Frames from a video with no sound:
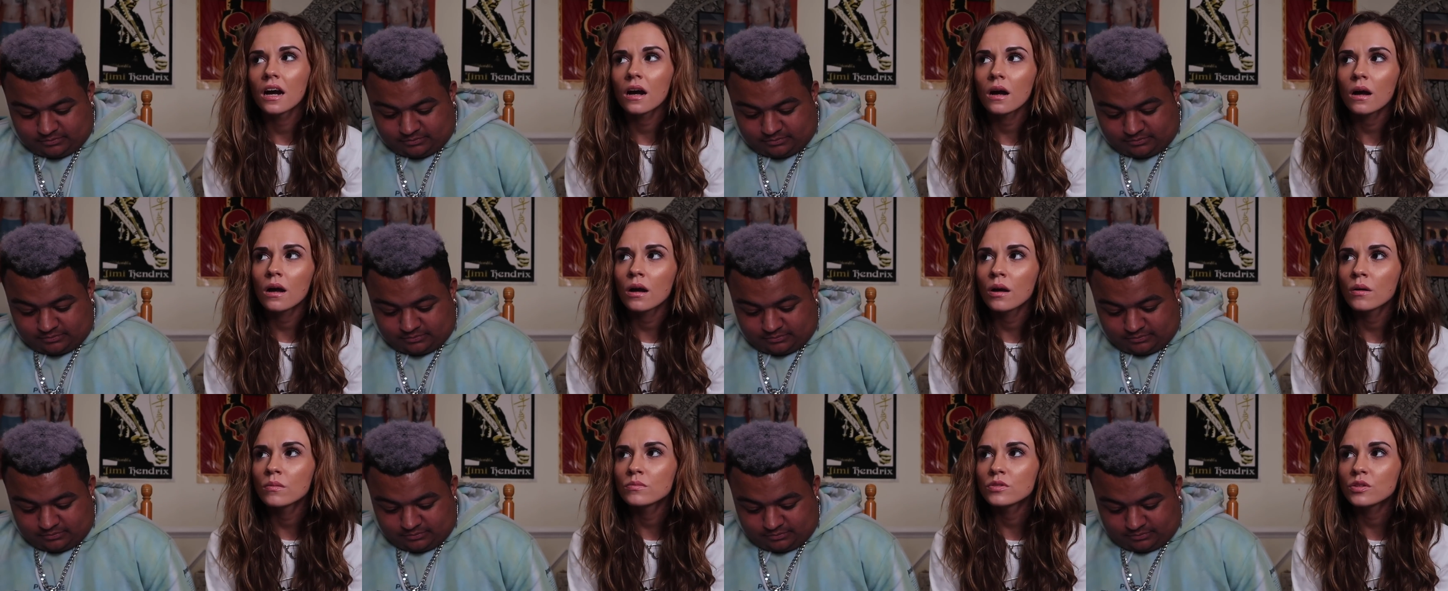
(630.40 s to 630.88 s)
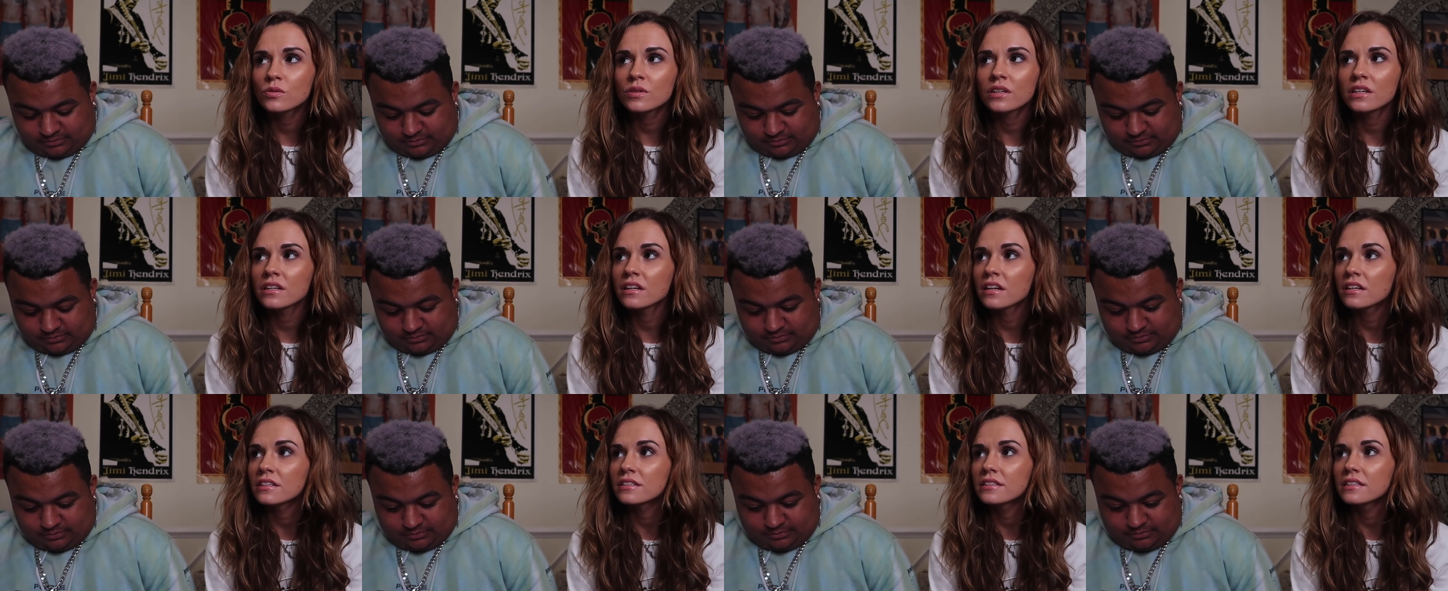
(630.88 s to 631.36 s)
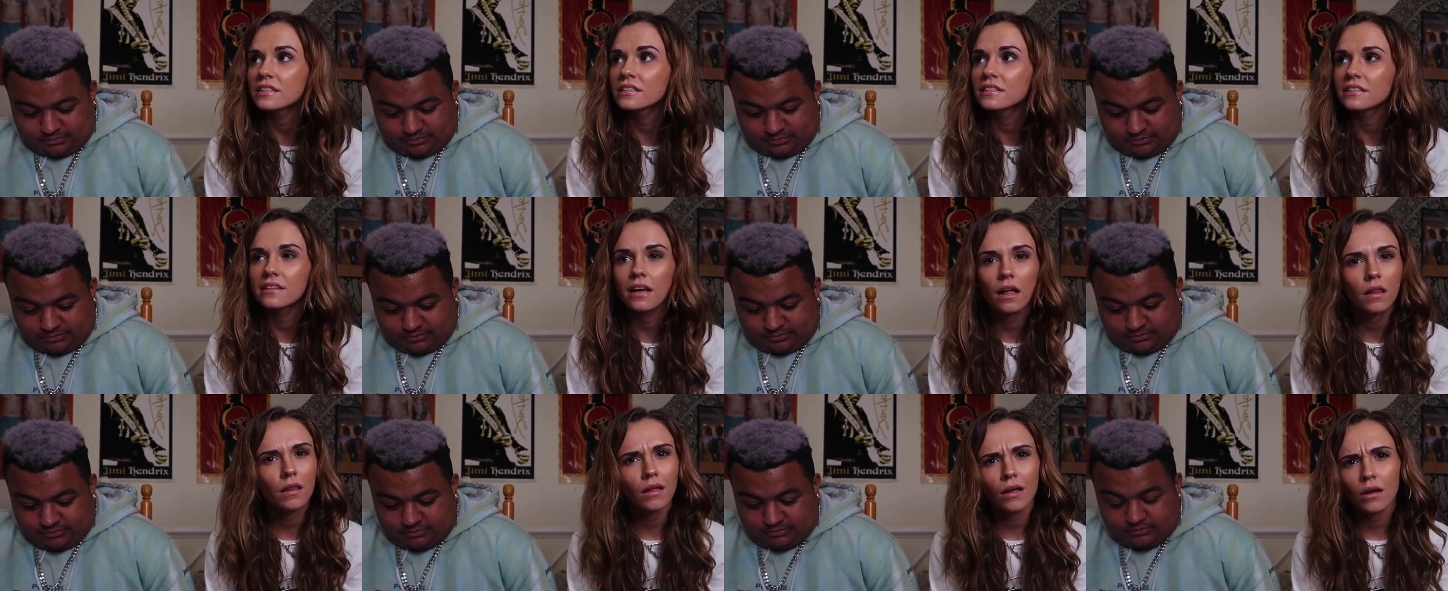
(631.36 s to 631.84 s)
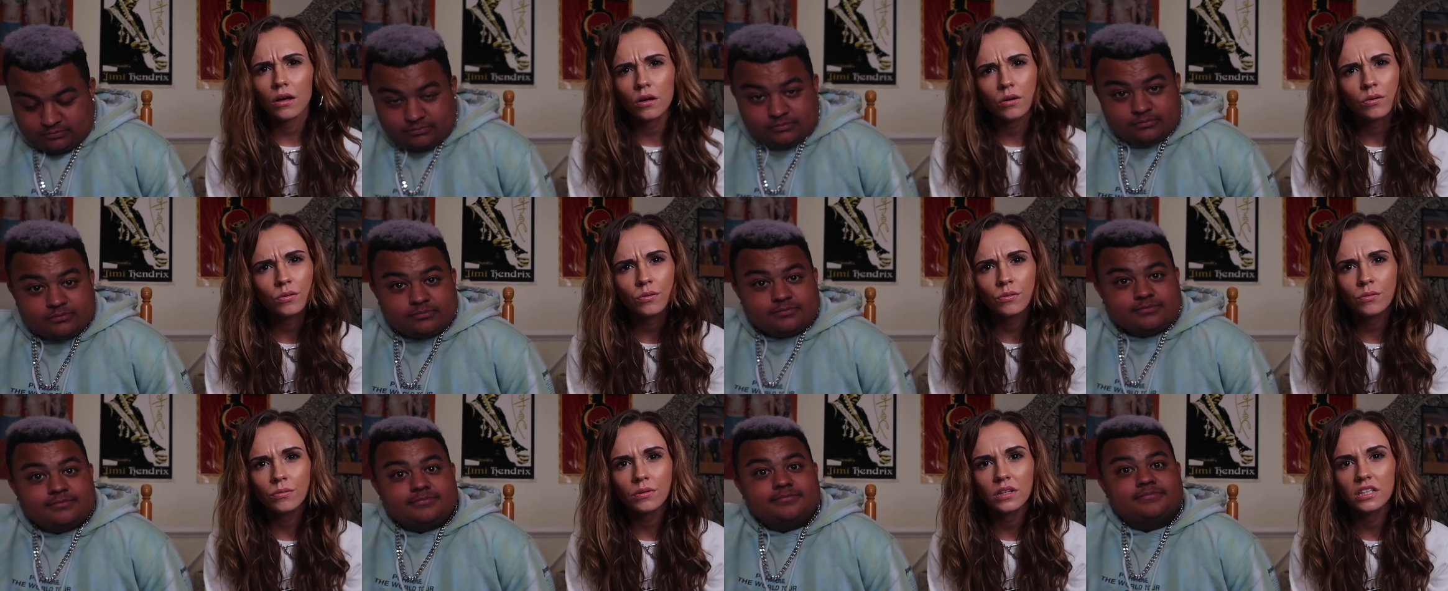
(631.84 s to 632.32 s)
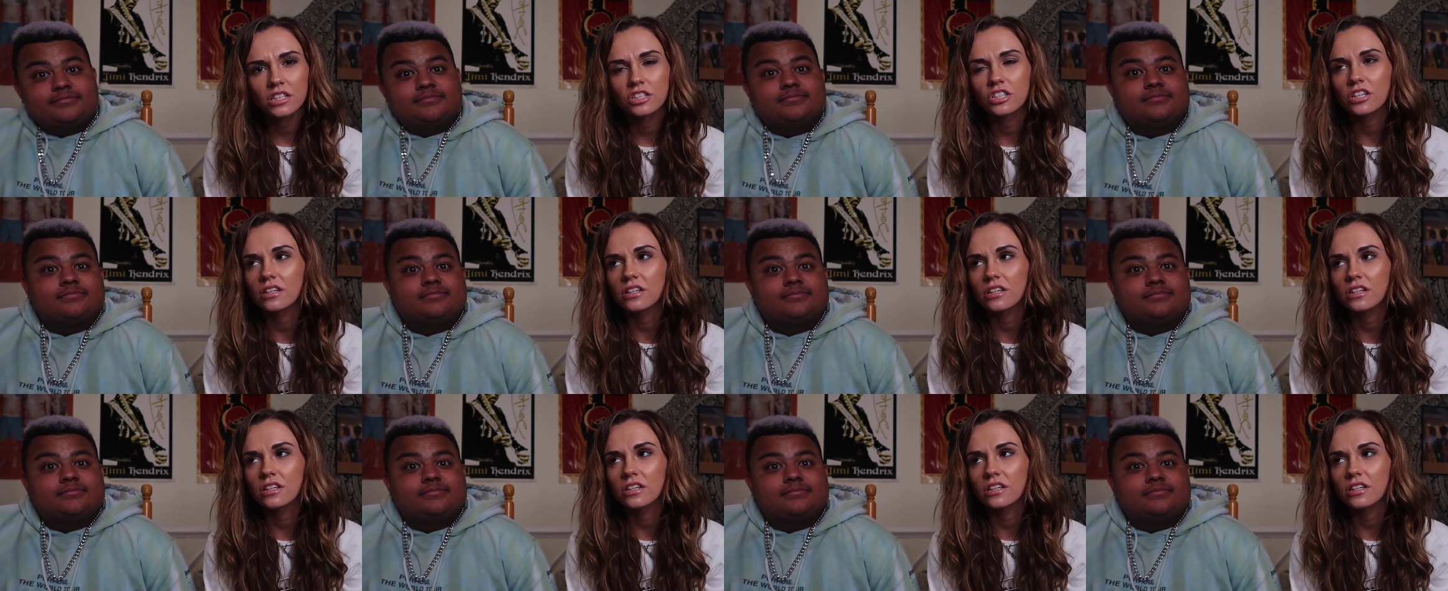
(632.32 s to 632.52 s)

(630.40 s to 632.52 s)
Speaker 1: Um, don't eat anything yellow.